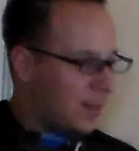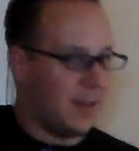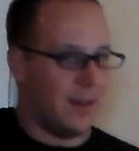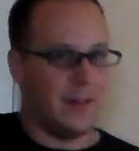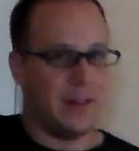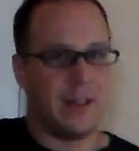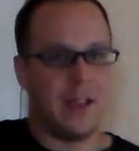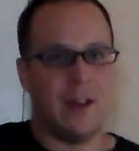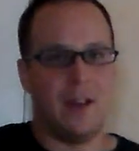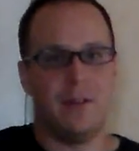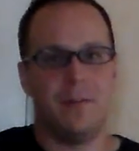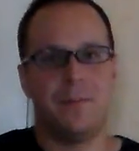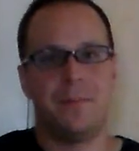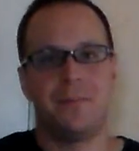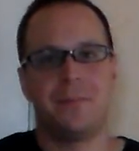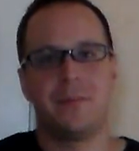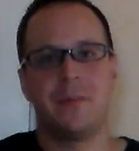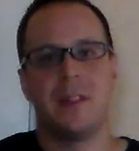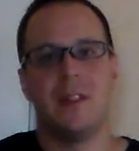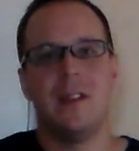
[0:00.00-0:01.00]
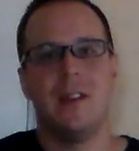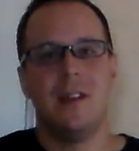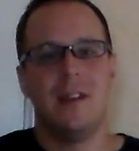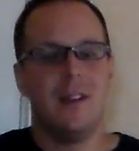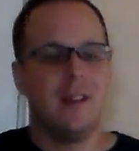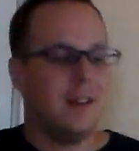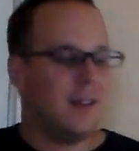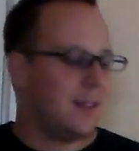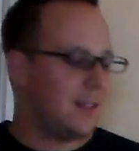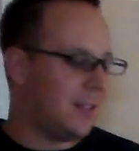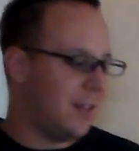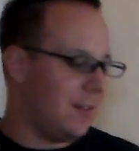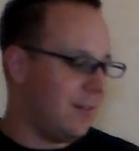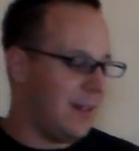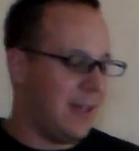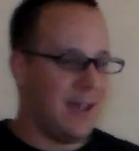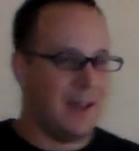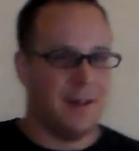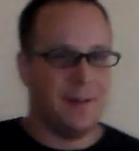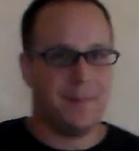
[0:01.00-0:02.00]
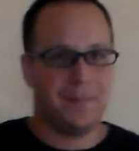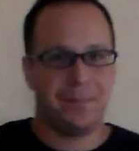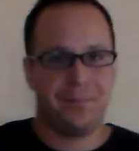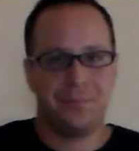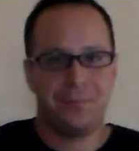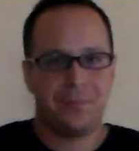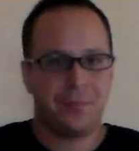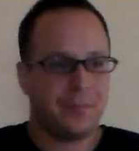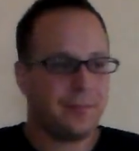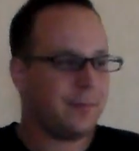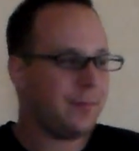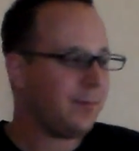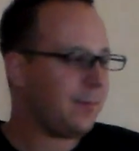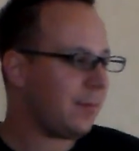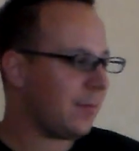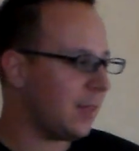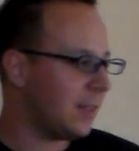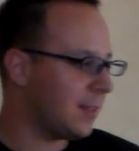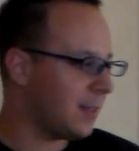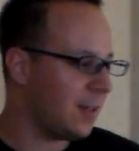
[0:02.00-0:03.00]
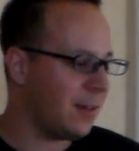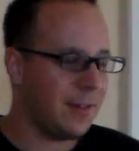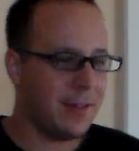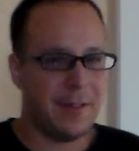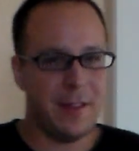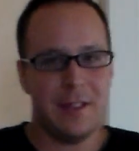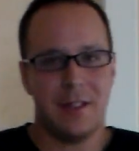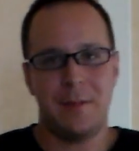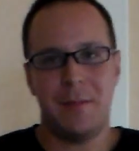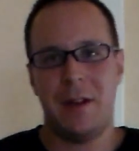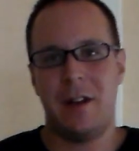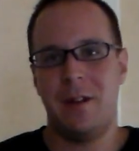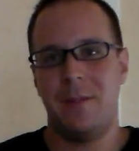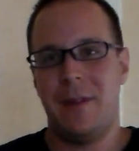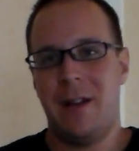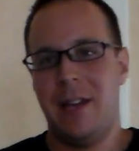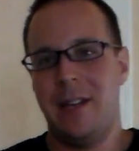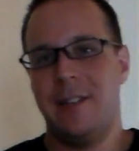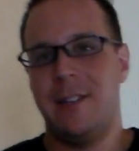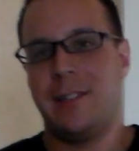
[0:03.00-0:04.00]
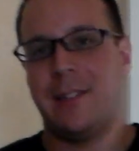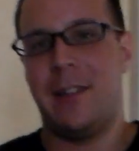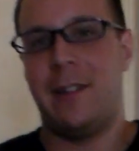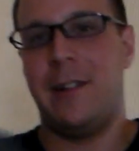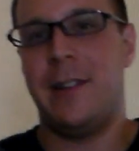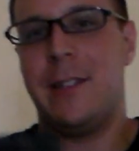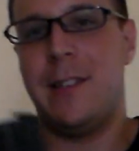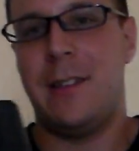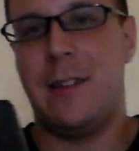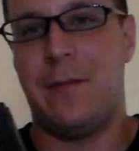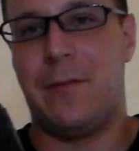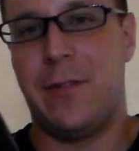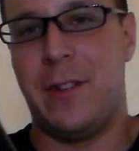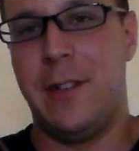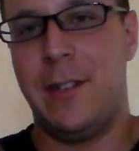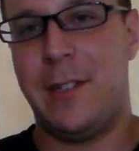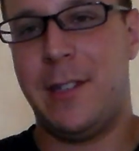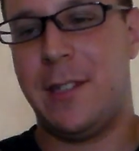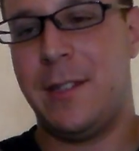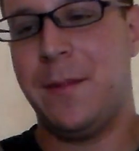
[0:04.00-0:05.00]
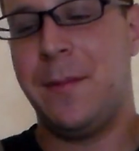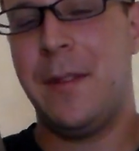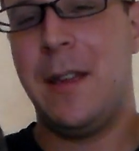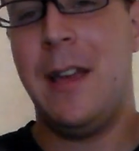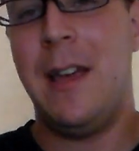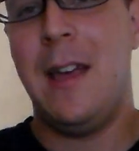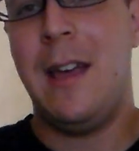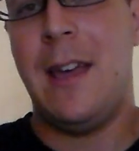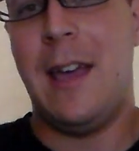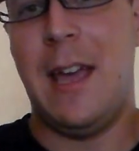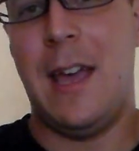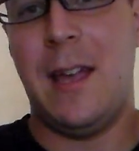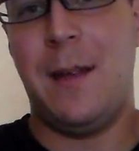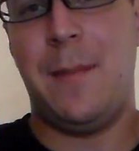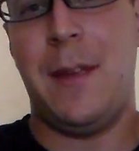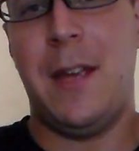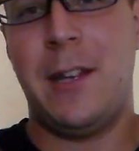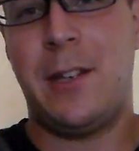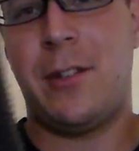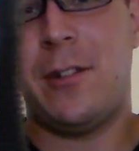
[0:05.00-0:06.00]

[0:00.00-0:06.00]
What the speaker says: There we go. So yeah. So the thing to bear in mind is there is a difference, and make